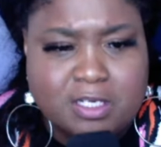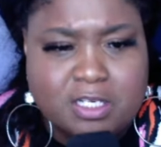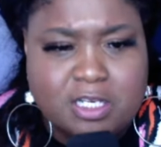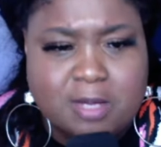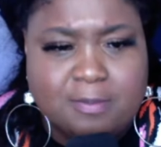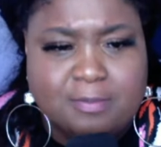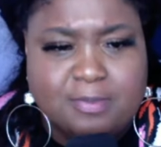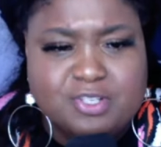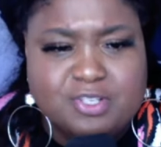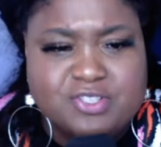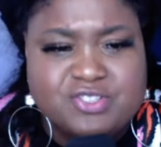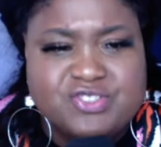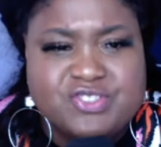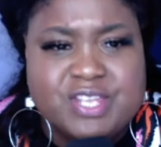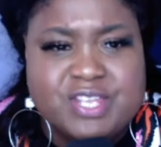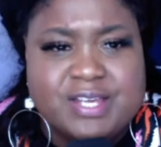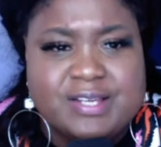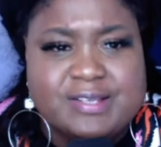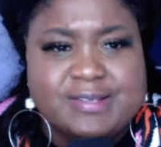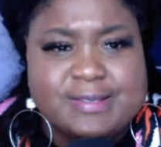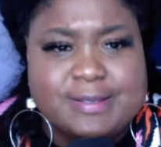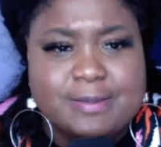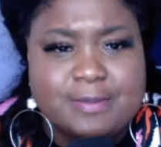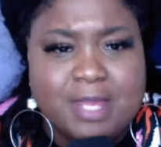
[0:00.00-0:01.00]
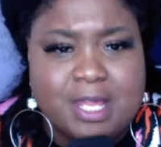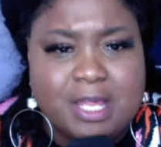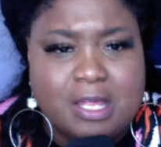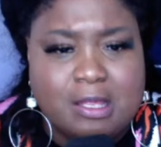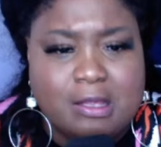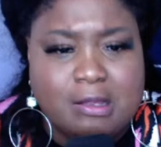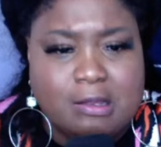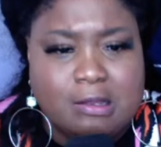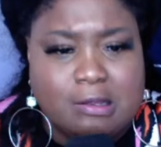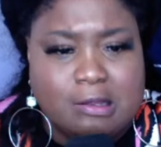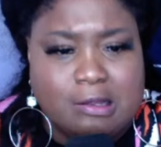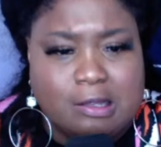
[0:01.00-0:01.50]
Number six,
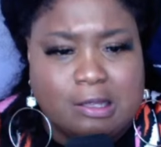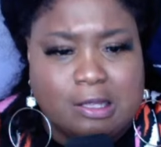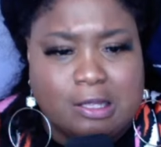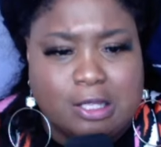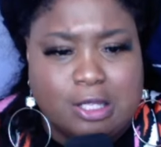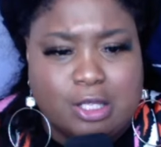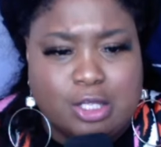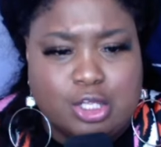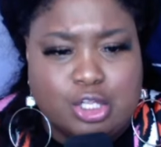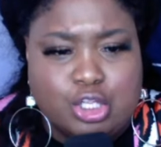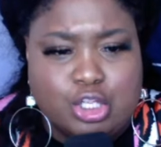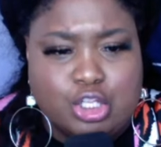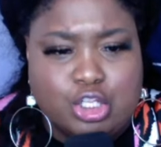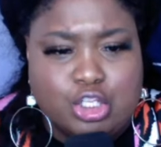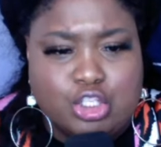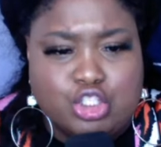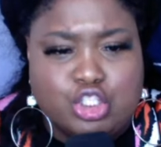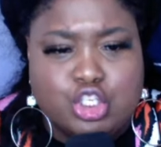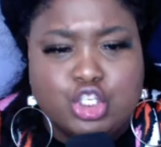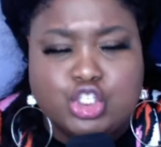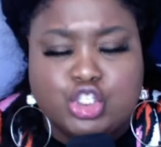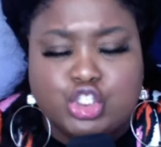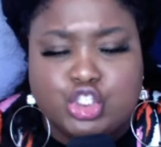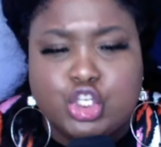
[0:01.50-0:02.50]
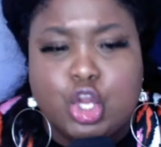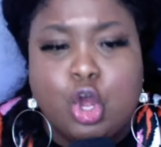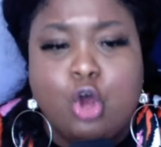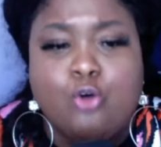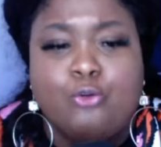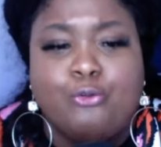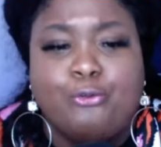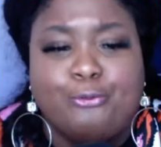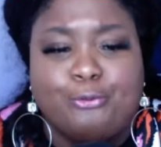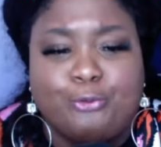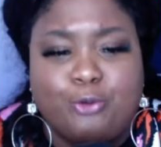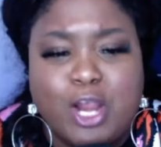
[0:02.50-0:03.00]
to
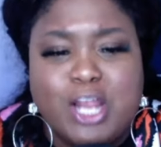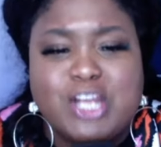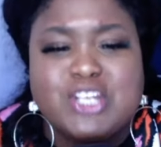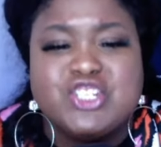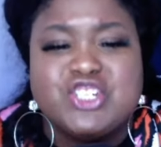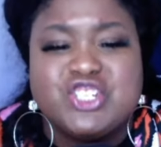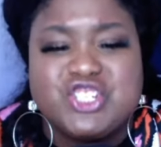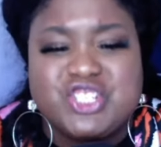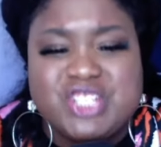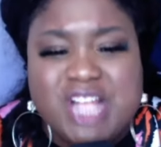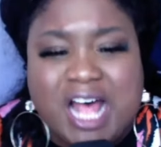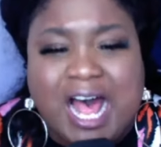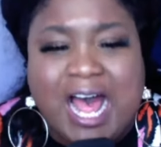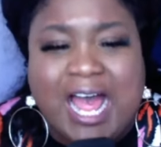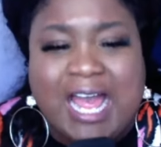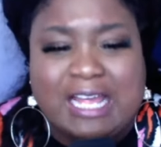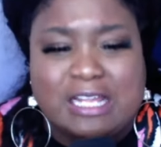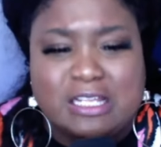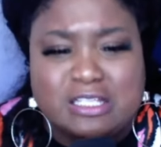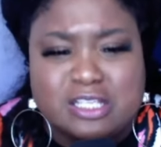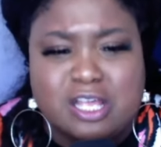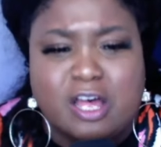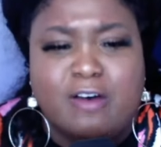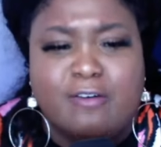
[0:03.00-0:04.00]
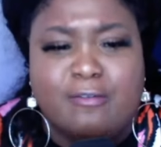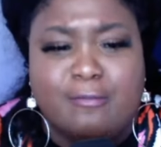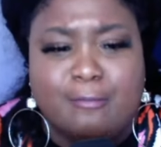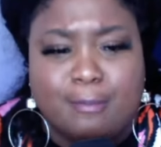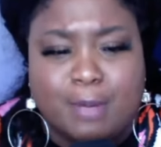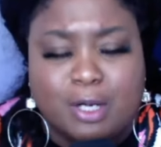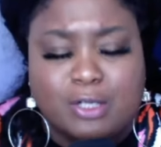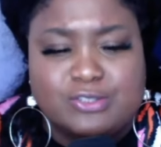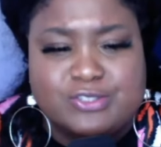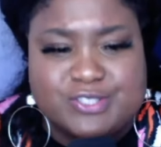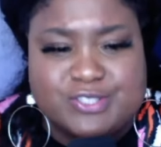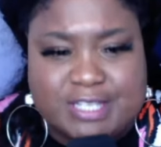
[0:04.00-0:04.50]
show fresh signs of
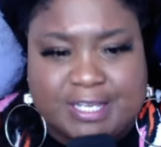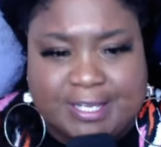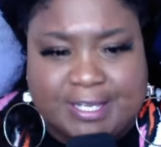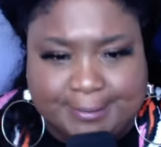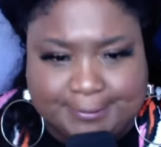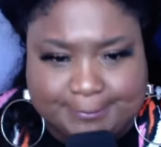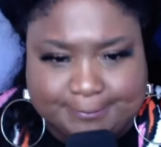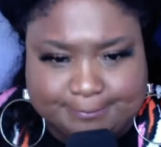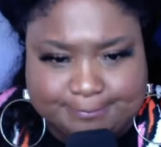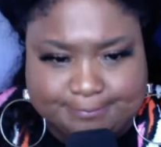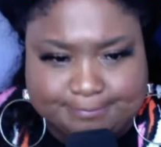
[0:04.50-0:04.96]
mercy.